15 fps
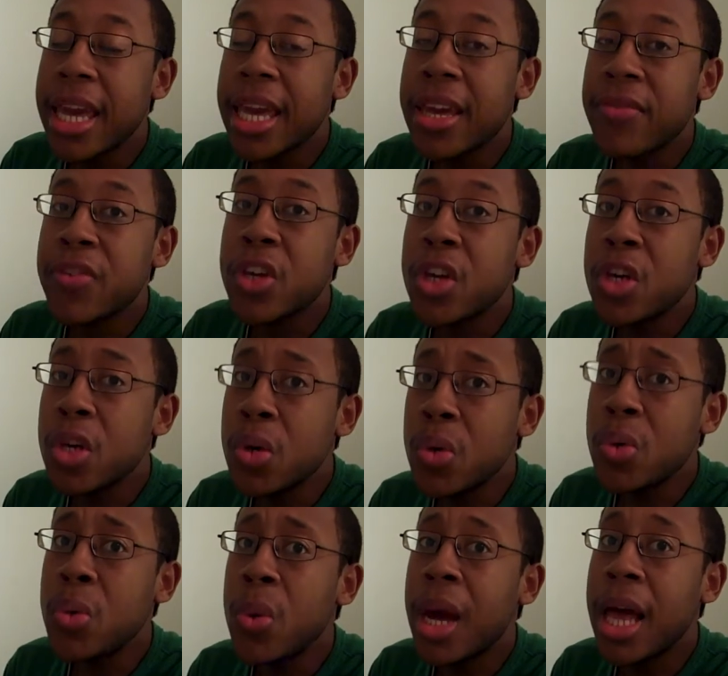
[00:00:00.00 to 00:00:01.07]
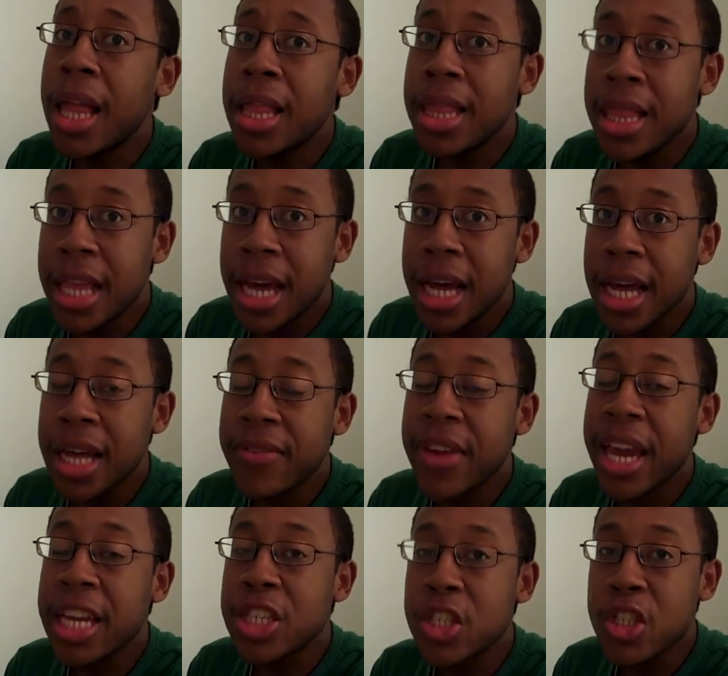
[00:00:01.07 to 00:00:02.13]
if you love
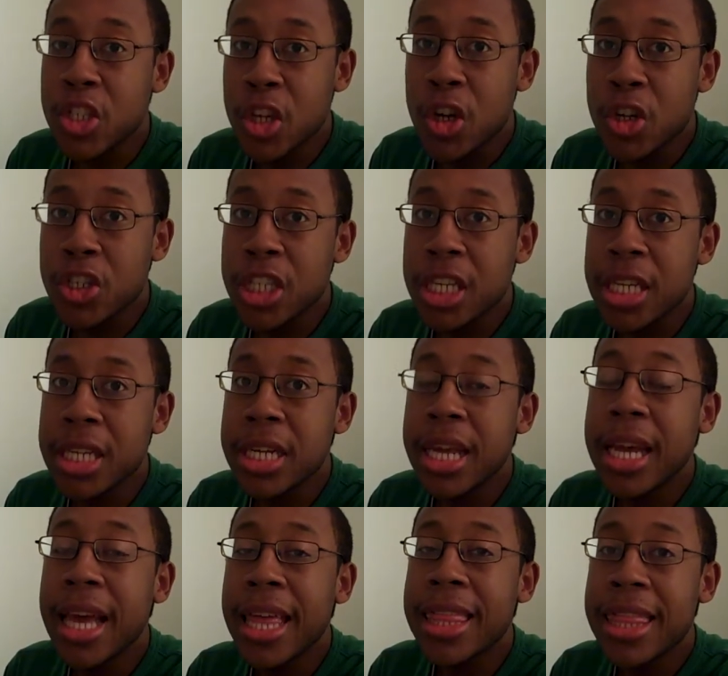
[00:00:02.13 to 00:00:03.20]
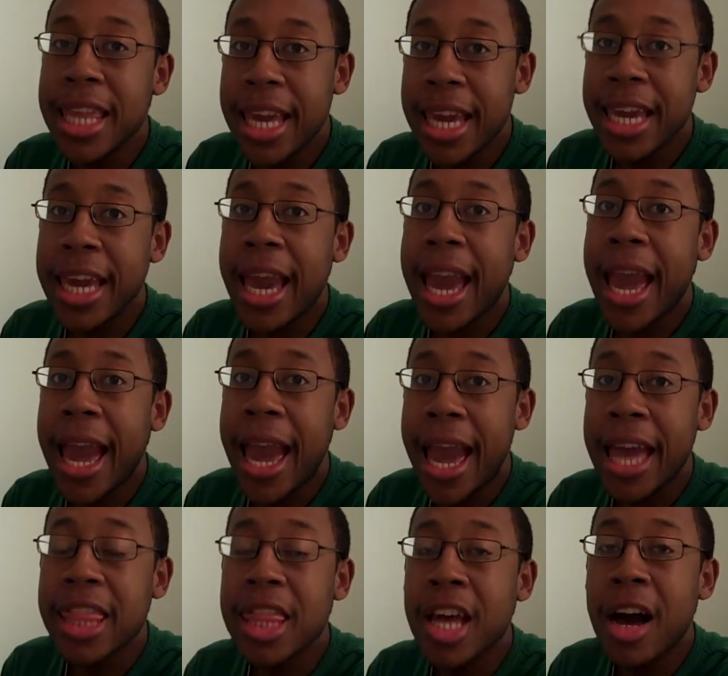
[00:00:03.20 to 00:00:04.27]
a certain thing
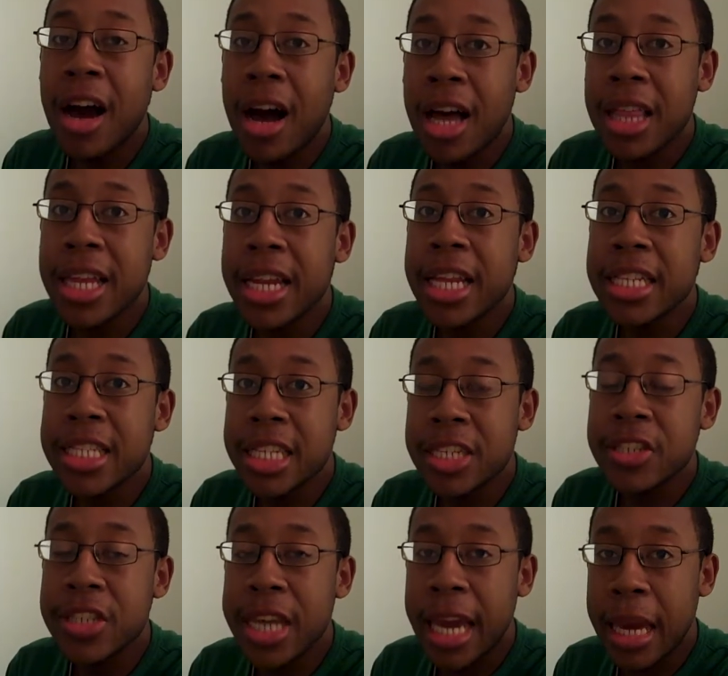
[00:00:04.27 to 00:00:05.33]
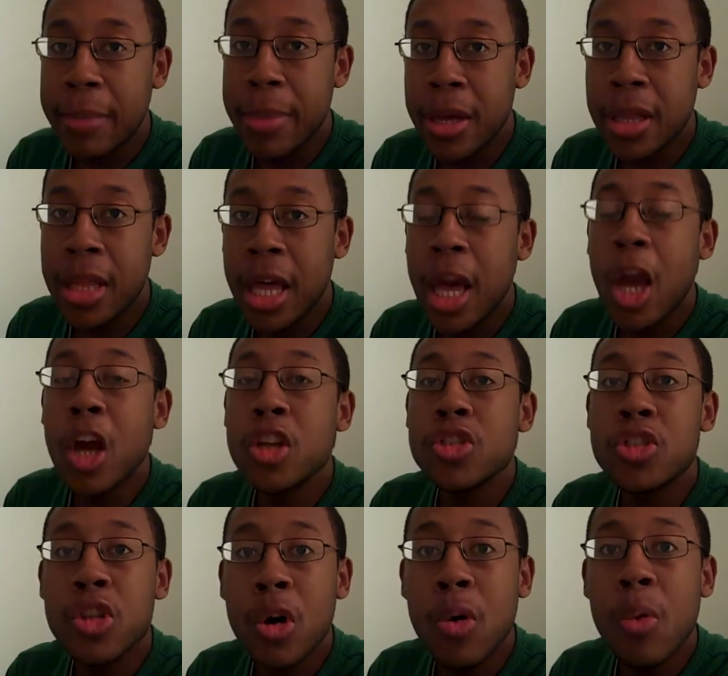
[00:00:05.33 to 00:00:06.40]
at the holiday dinner table,
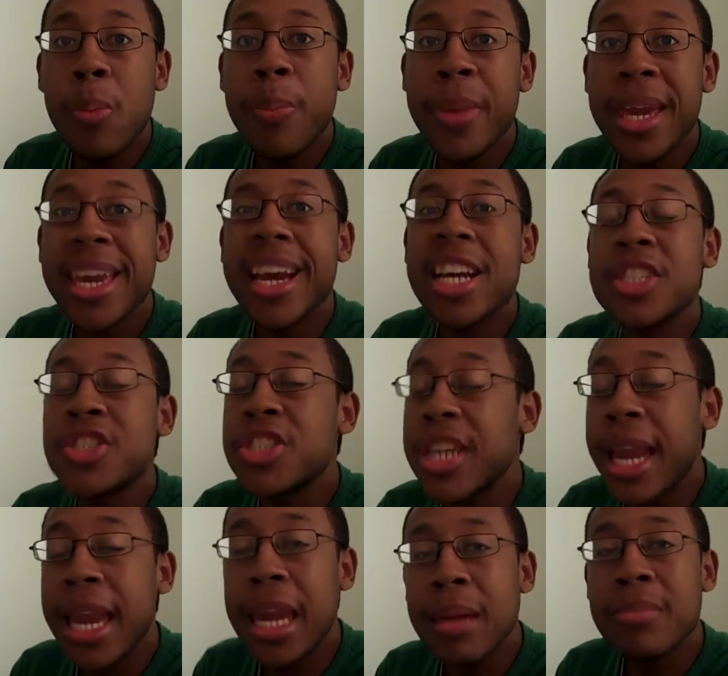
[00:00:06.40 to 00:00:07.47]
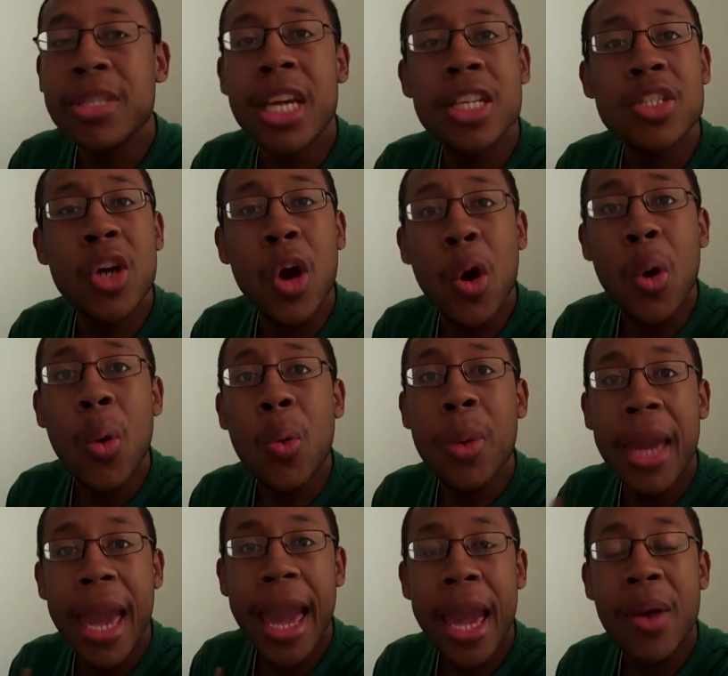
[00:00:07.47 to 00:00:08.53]
don't be ashamed. It's
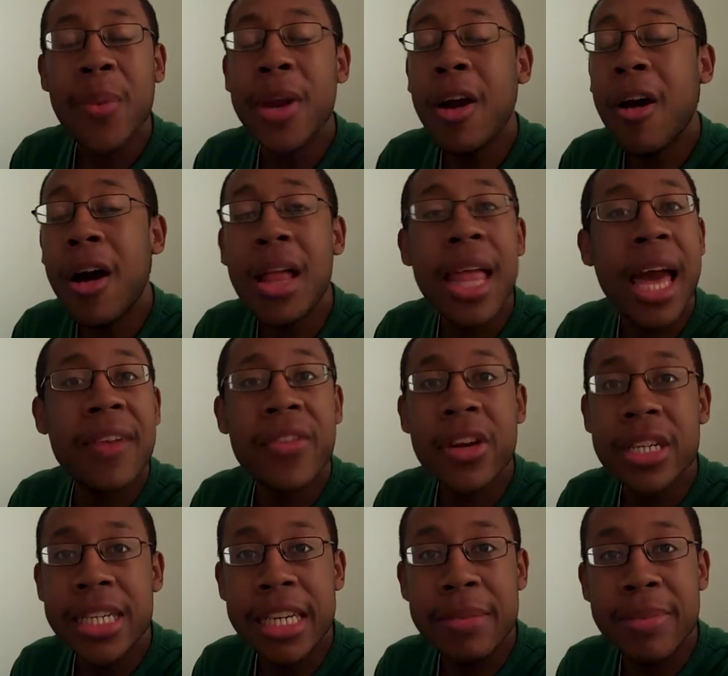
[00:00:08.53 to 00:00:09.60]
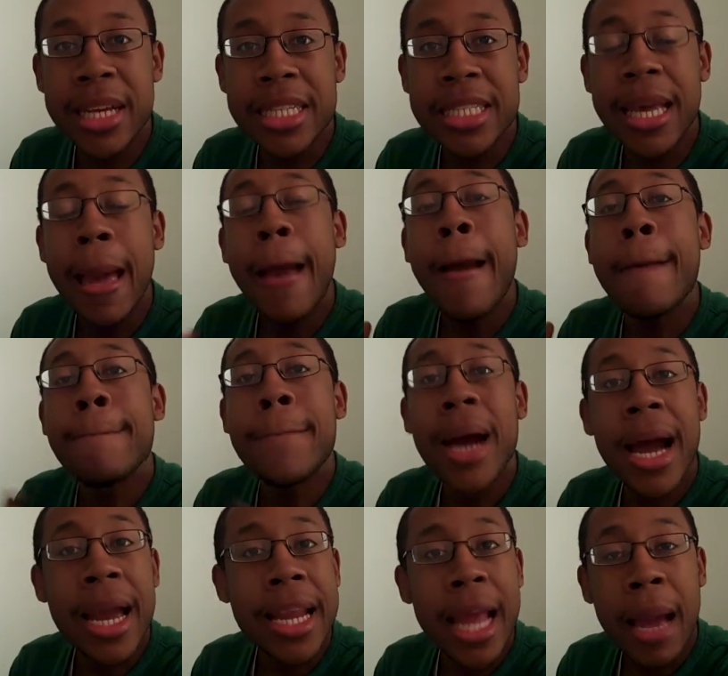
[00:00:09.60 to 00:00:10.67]
okay. We all have our demons.
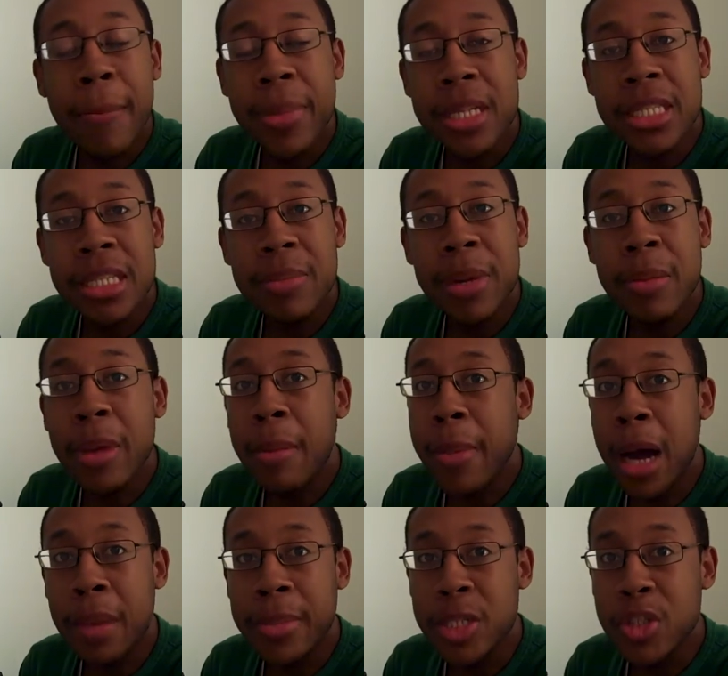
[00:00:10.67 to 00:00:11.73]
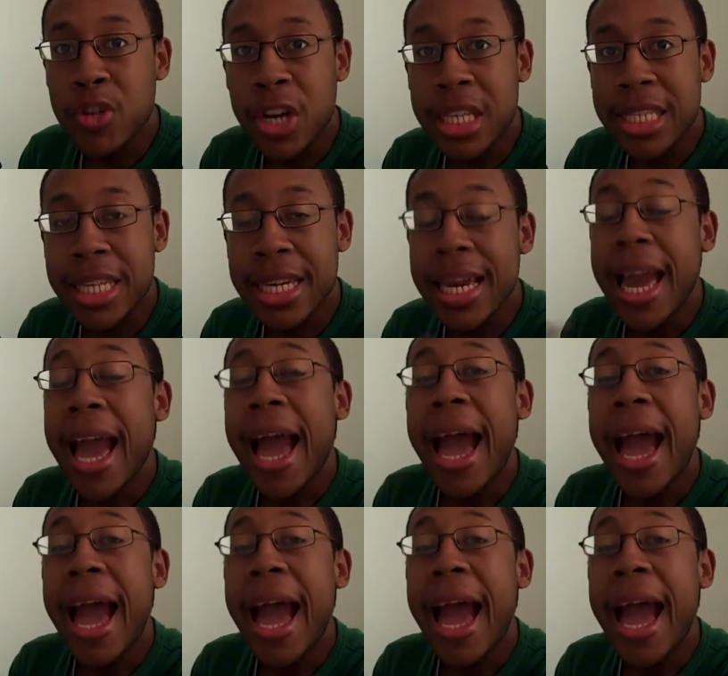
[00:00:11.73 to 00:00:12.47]
Mine happens to be my mama's dressing.